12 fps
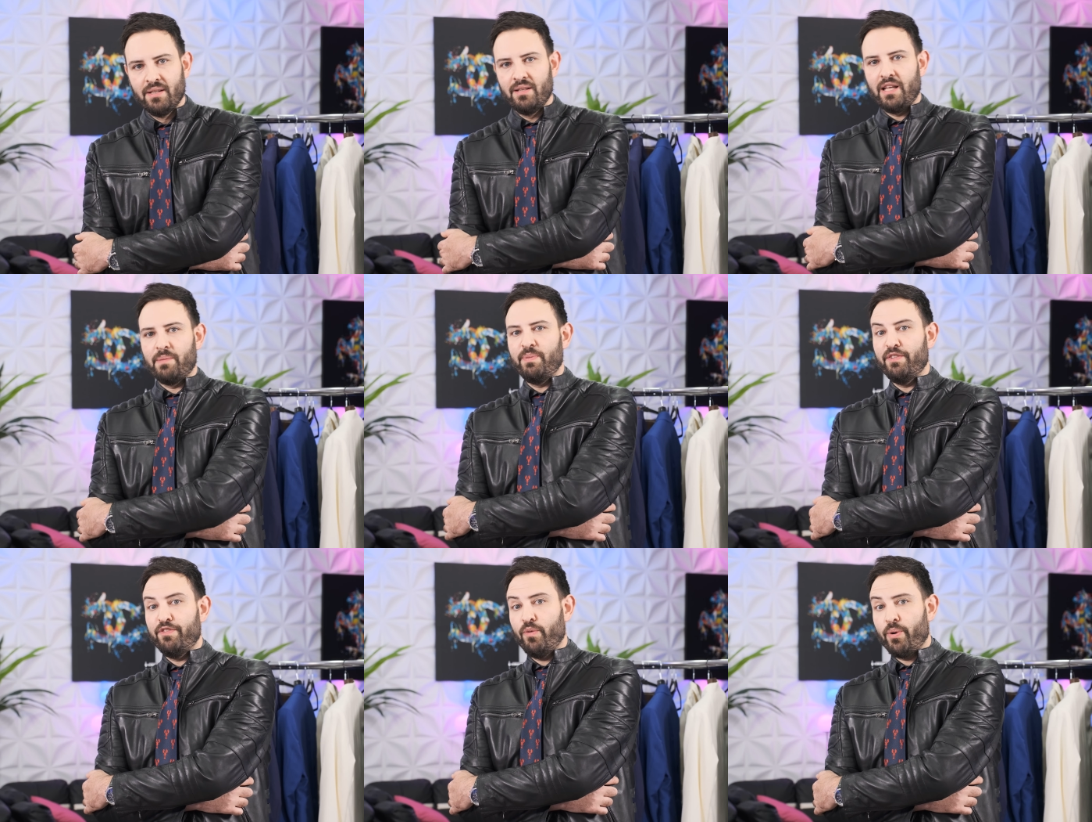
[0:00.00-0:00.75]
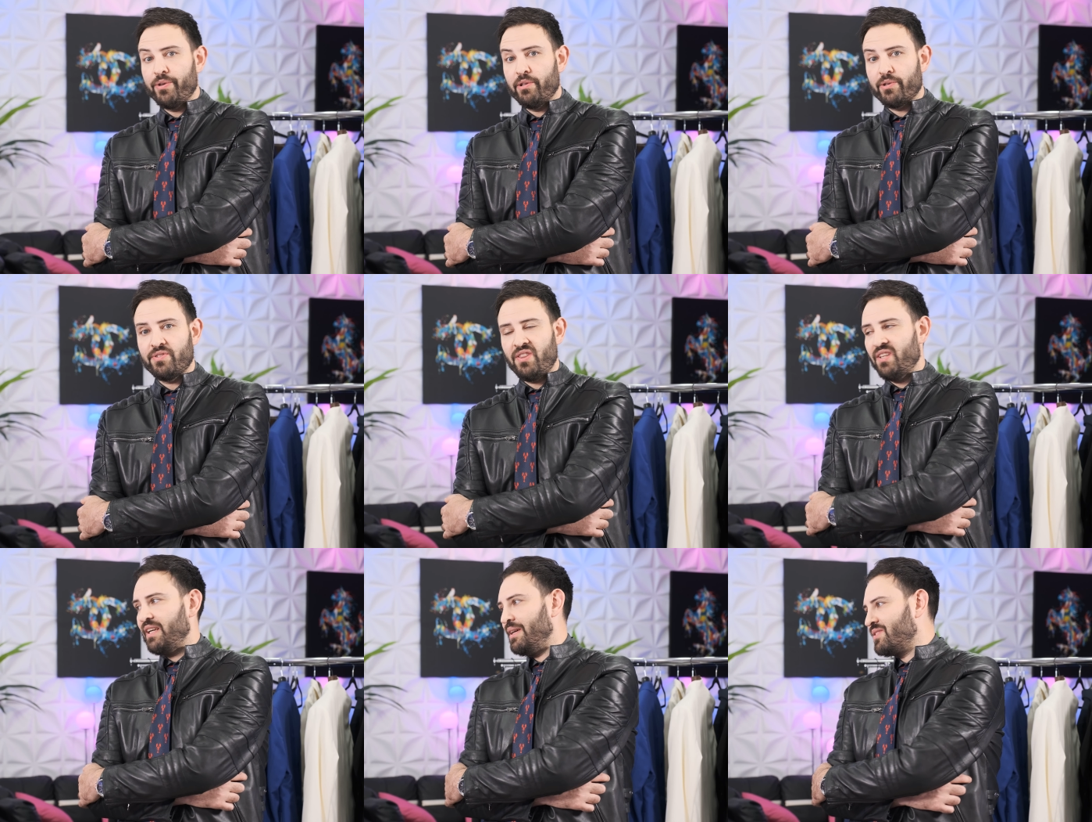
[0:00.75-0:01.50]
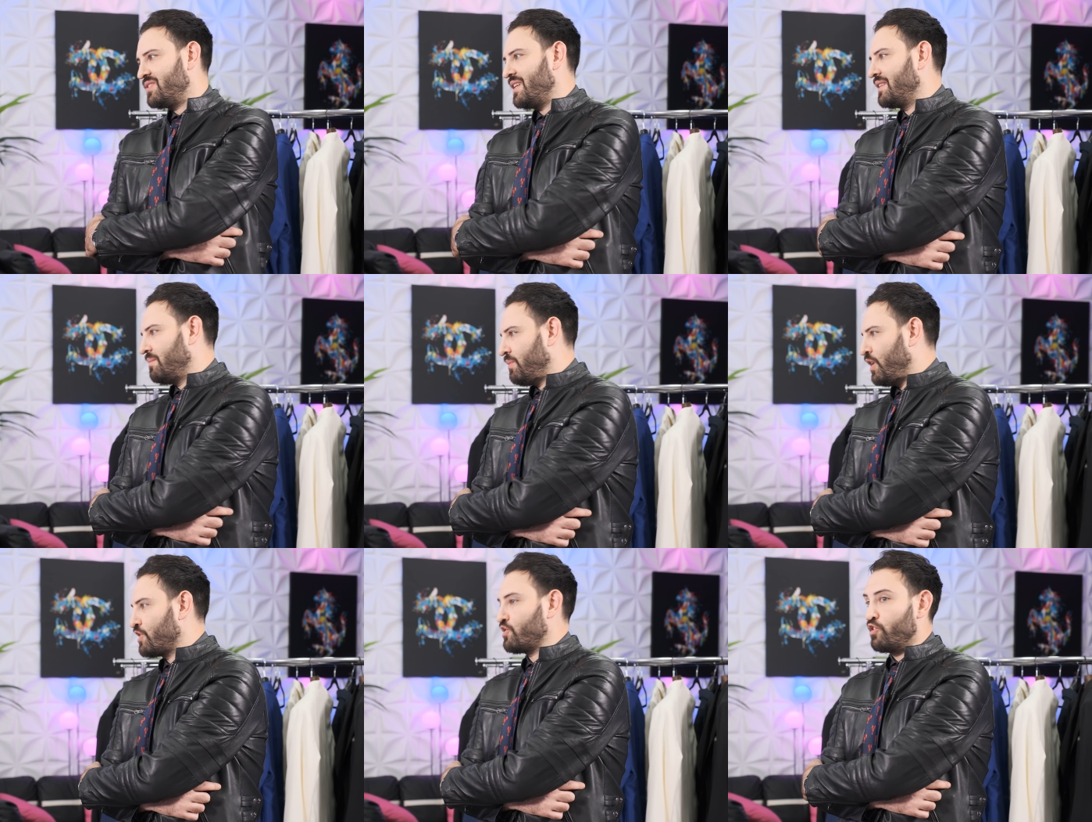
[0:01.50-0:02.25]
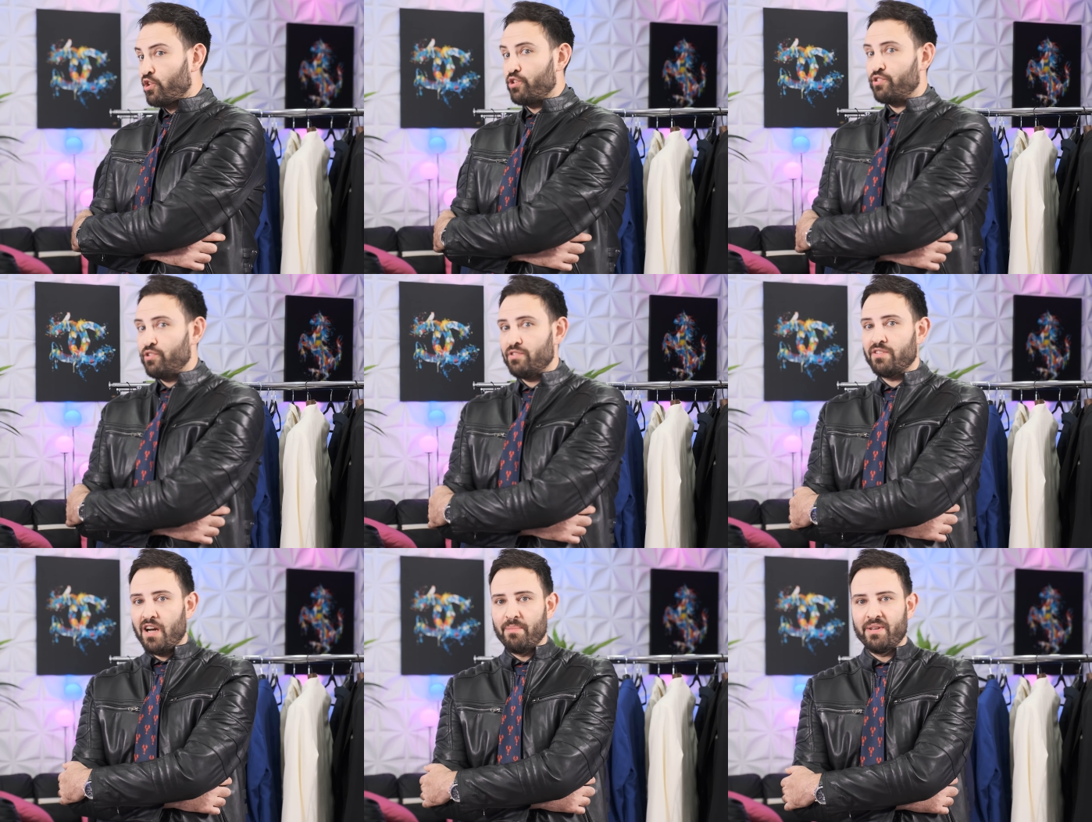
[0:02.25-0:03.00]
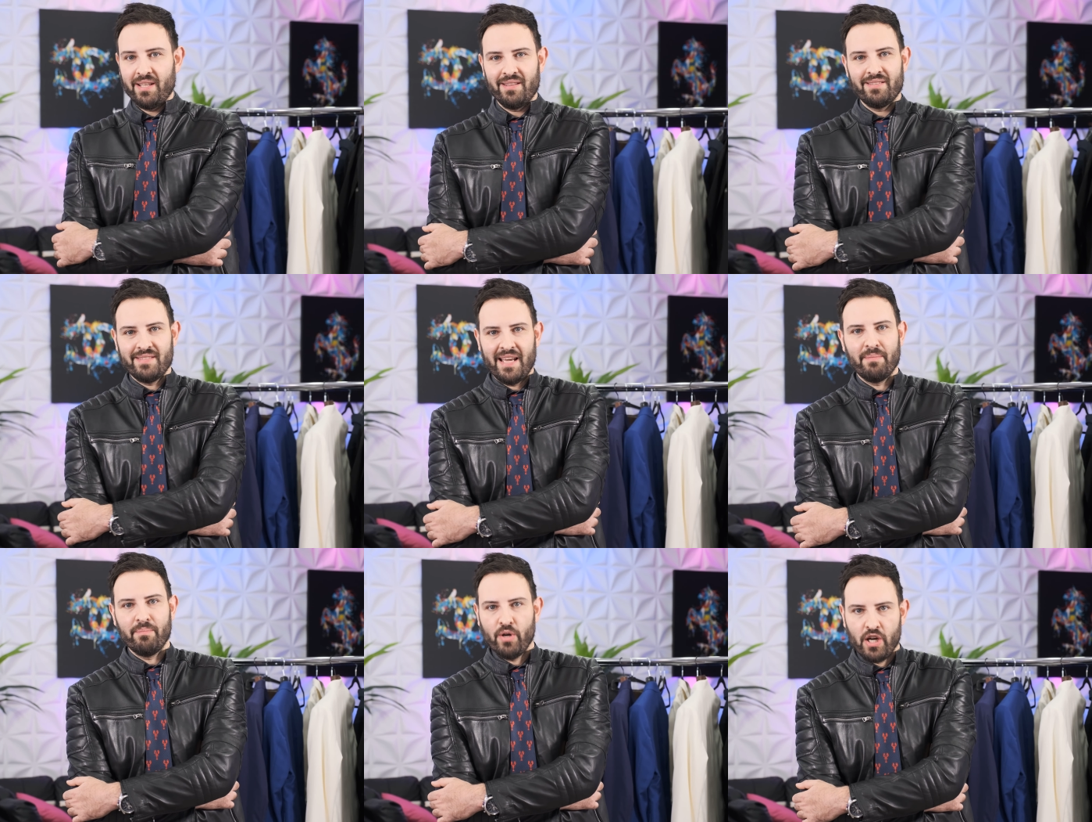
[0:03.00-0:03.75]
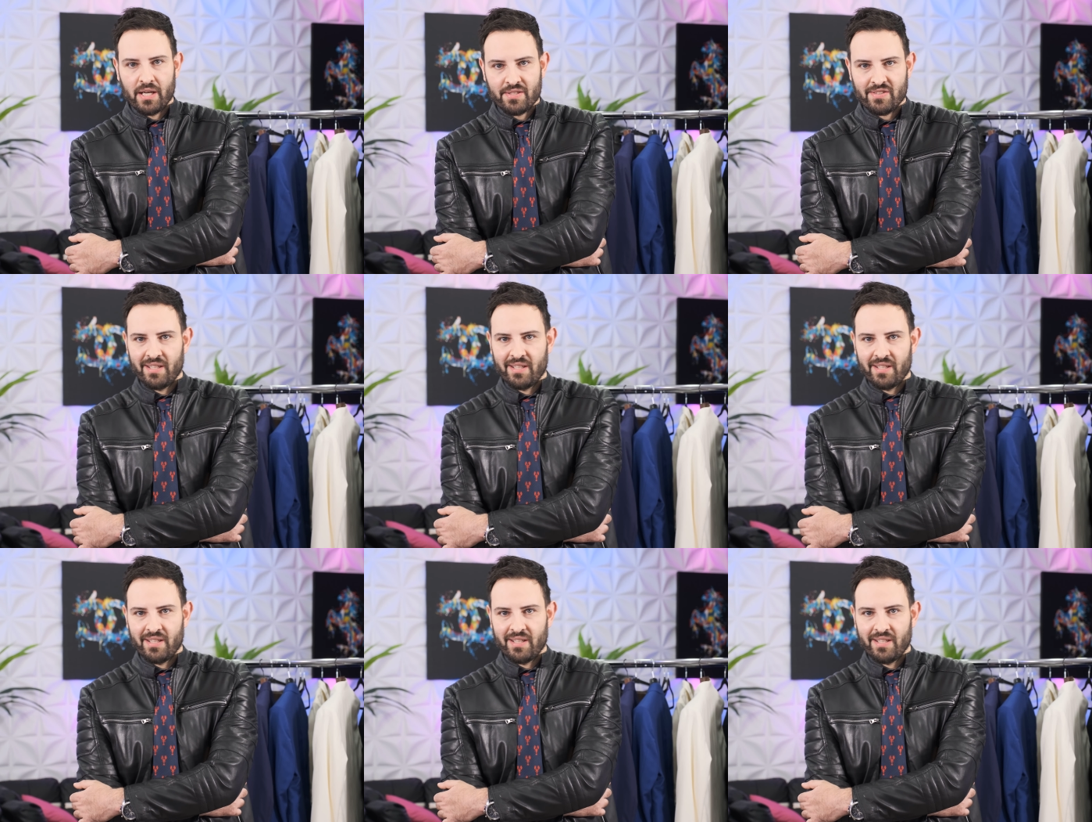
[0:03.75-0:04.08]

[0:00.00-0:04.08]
Like, before you learn to think outside the box, learn to dominate the damn box.